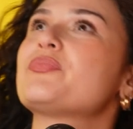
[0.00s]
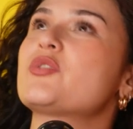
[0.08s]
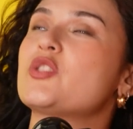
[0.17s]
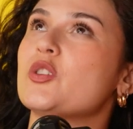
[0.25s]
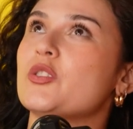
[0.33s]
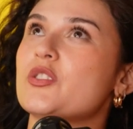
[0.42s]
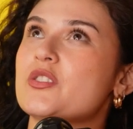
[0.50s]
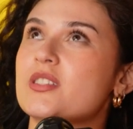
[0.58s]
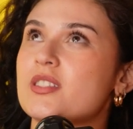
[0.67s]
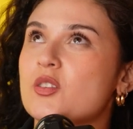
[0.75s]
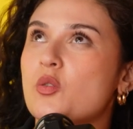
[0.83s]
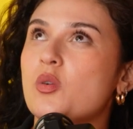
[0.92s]
so. There's
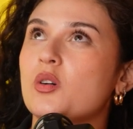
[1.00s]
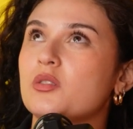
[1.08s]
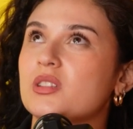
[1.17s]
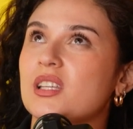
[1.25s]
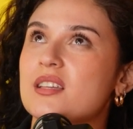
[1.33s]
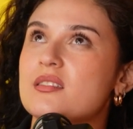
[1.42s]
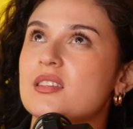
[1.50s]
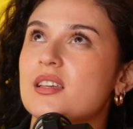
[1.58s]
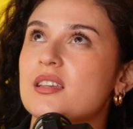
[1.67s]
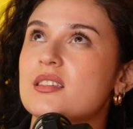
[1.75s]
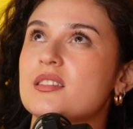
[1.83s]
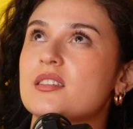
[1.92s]
this quote that
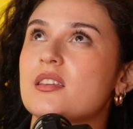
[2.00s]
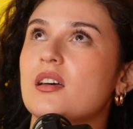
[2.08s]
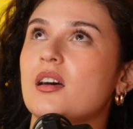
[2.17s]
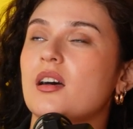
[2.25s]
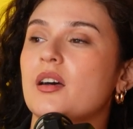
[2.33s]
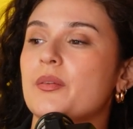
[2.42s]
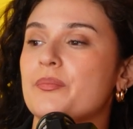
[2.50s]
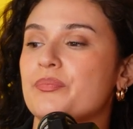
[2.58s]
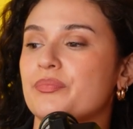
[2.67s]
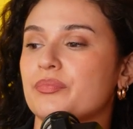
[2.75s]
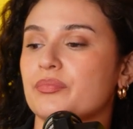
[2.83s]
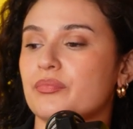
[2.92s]
says, the